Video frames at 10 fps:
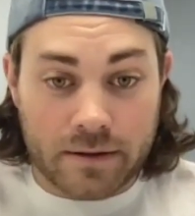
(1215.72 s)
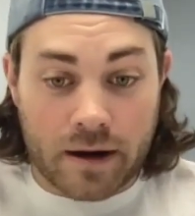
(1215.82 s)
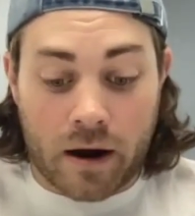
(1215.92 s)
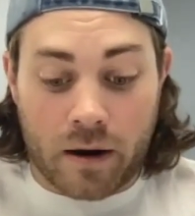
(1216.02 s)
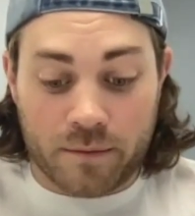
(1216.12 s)

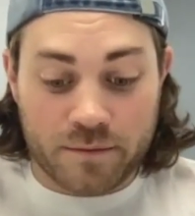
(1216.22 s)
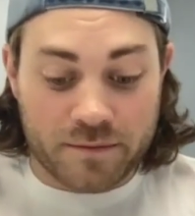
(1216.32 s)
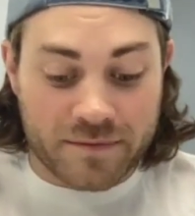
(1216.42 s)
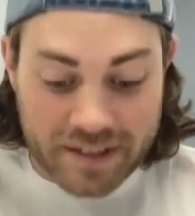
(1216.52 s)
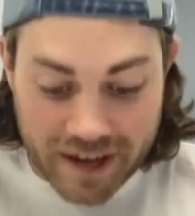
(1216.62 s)

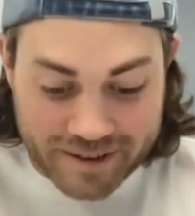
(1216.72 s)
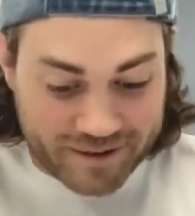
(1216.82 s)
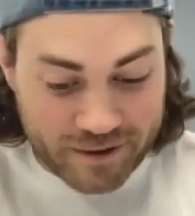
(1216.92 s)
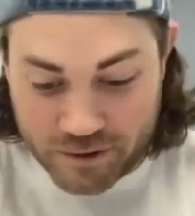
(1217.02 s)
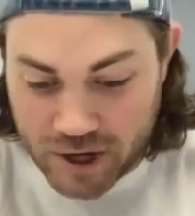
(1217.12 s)

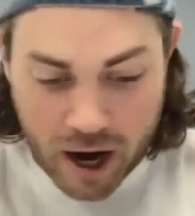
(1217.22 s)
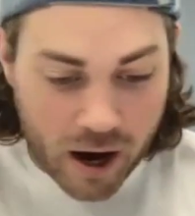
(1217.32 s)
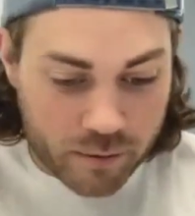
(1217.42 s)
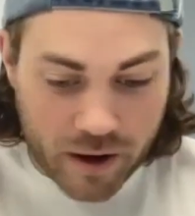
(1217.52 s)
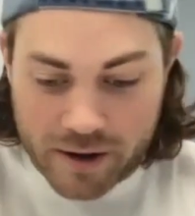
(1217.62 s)
psyched, new
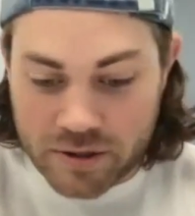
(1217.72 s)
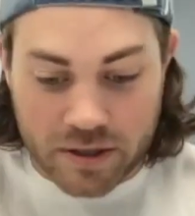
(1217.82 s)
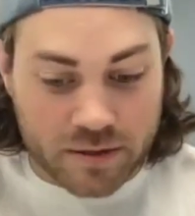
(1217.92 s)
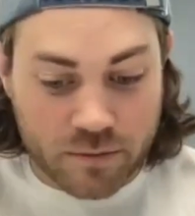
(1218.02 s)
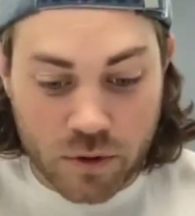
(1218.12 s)
job, right?
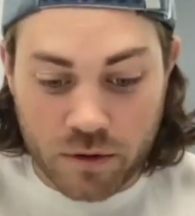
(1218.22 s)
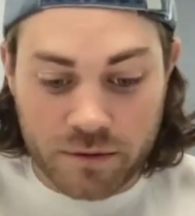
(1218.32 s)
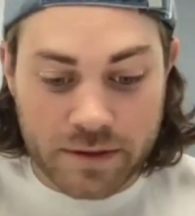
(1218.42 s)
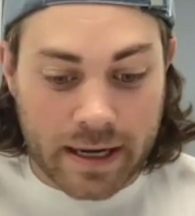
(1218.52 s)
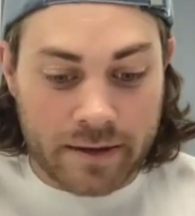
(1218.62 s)
Just
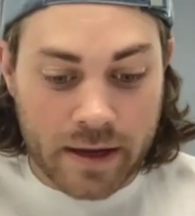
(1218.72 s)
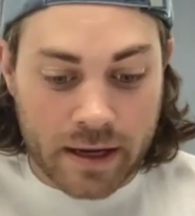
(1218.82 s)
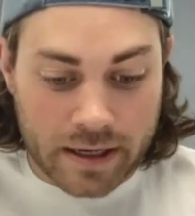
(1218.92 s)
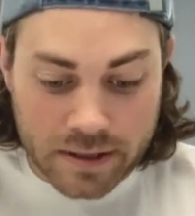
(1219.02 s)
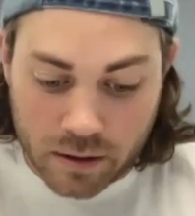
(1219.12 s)
moved. And
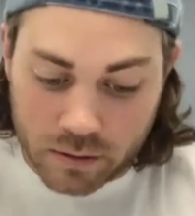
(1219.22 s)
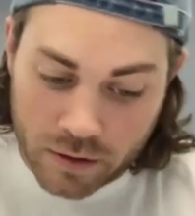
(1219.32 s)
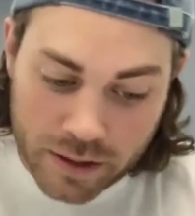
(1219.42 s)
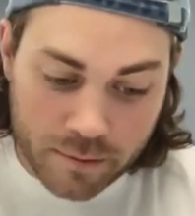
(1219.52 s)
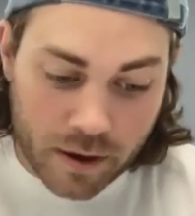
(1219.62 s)
then I start
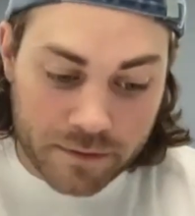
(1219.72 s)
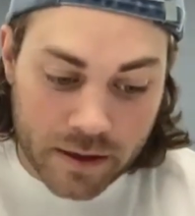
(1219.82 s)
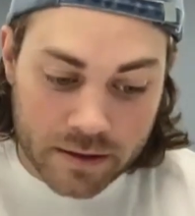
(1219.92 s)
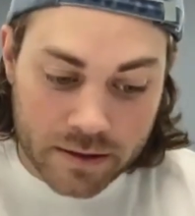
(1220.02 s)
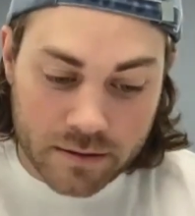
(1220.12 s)
learning about
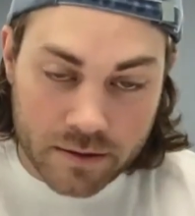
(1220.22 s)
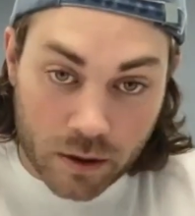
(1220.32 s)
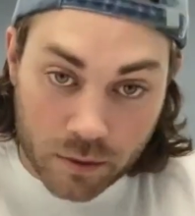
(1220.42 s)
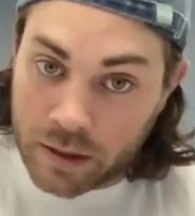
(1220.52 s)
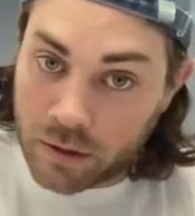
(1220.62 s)
this,
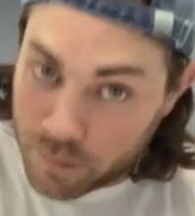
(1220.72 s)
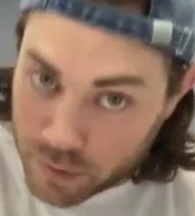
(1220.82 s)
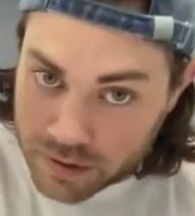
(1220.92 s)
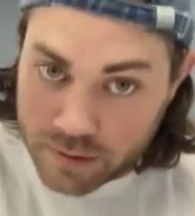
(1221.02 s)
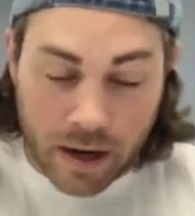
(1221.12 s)
start reading all the
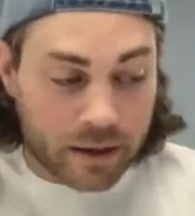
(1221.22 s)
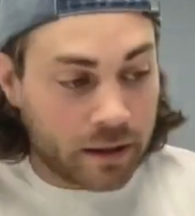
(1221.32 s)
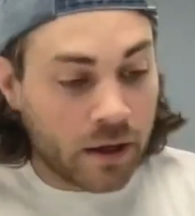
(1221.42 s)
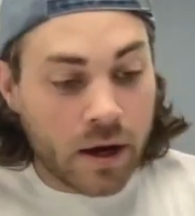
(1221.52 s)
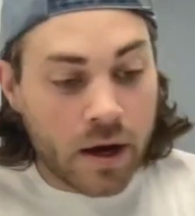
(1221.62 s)
books about
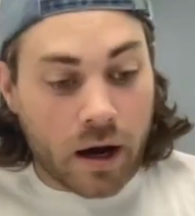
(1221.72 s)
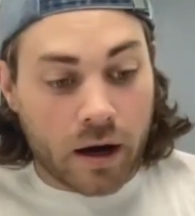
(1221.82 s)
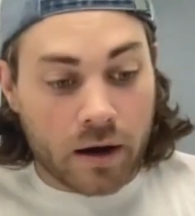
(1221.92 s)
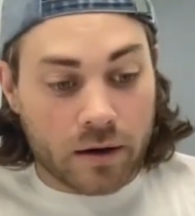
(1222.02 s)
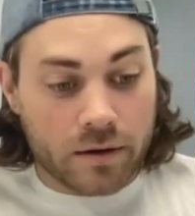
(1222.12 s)
it,
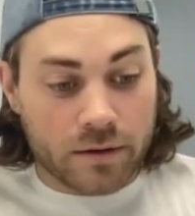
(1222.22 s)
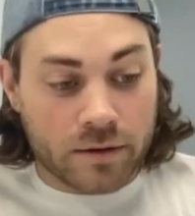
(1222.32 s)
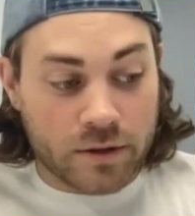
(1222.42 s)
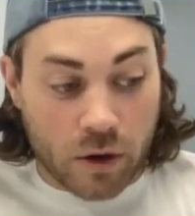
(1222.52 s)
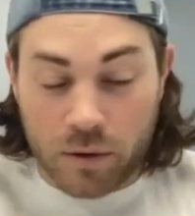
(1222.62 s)

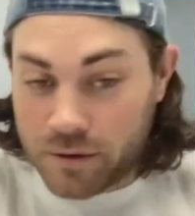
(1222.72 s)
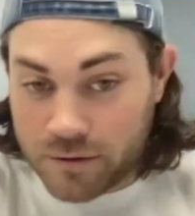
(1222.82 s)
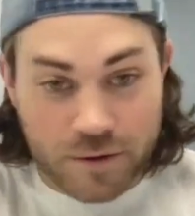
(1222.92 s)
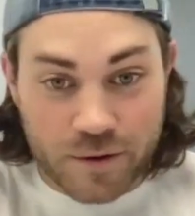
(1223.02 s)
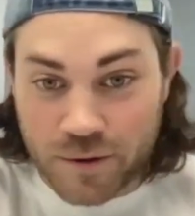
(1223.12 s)
going
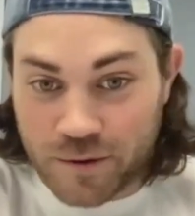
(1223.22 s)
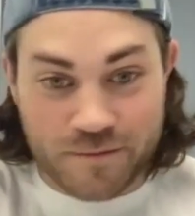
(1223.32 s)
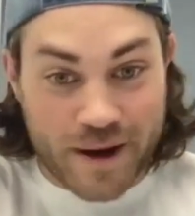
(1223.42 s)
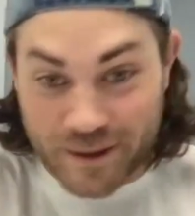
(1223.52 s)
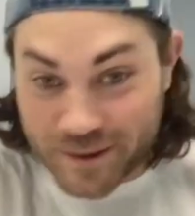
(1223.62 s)
through
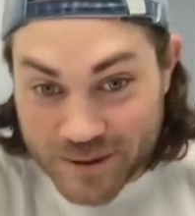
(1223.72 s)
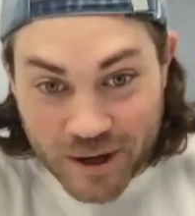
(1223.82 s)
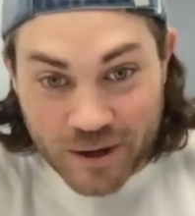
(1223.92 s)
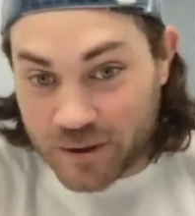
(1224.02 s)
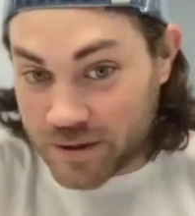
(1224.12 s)
medical
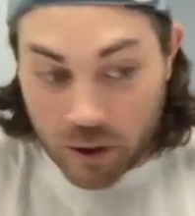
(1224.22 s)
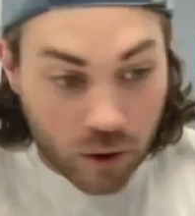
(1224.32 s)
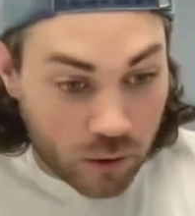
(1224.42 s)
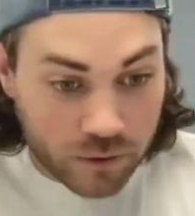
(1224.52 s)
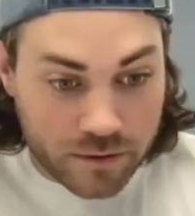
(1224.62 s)
journals,
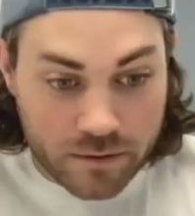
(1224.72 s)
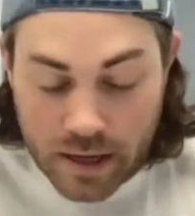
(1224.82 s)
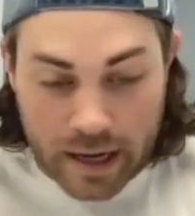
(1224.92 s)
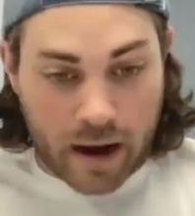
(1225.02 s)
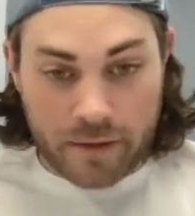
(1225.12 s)

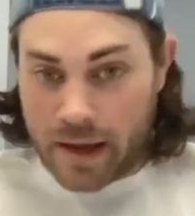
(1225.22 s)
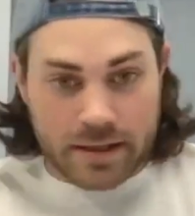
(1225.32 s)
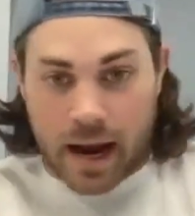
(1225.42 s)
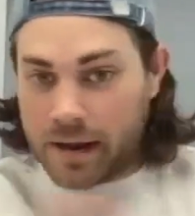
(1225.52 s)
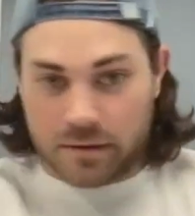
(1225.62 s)

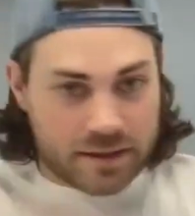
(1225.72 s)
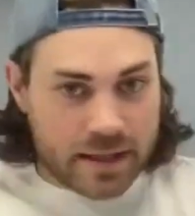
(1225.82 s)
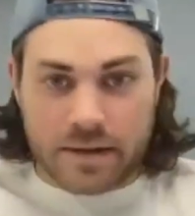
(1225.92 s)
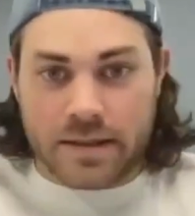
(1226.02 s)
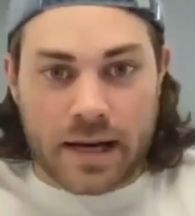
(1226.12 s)
I
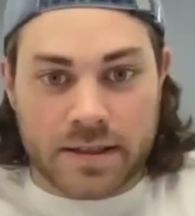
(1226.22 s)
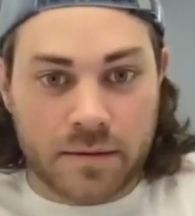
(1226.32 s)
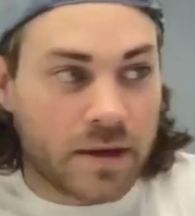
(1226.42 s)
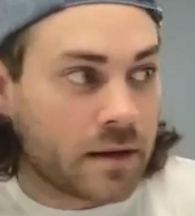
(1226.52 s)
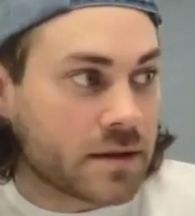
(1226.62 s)
said the exact
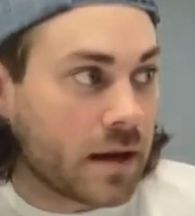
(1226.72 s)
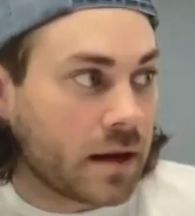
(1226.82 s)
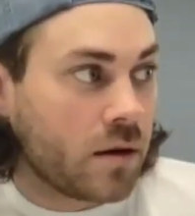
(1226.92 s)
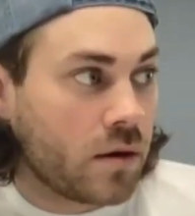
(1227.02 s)
same thing. I was like,